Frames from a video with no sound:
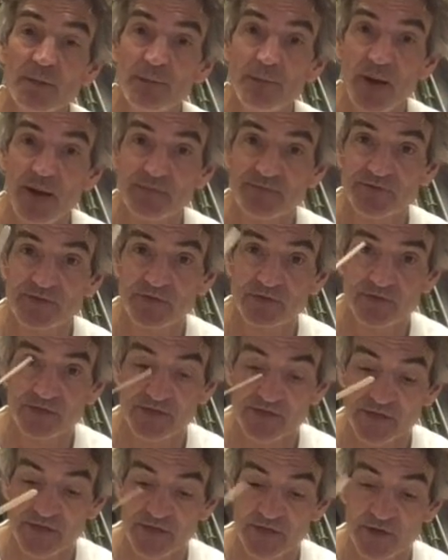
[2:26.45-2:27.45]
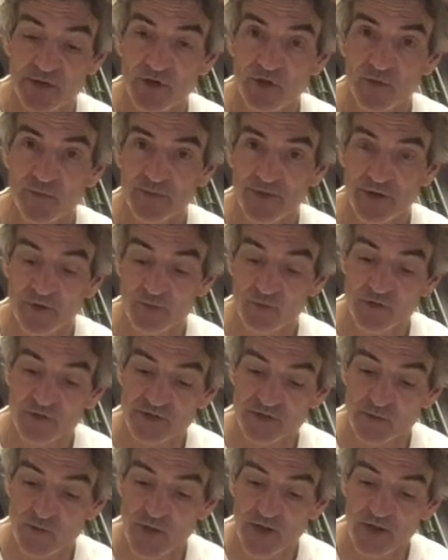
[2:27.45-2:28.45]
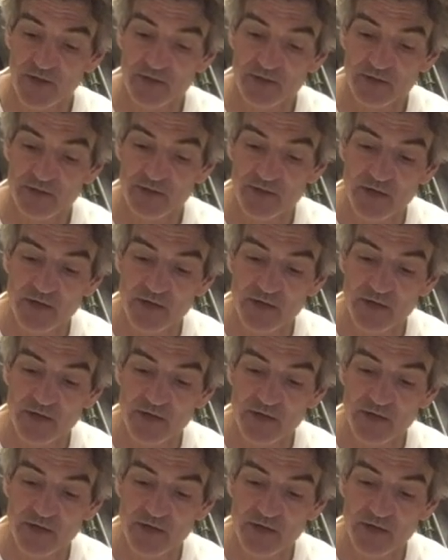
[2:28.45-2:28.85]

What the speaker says: popsicle stick at home, that works well.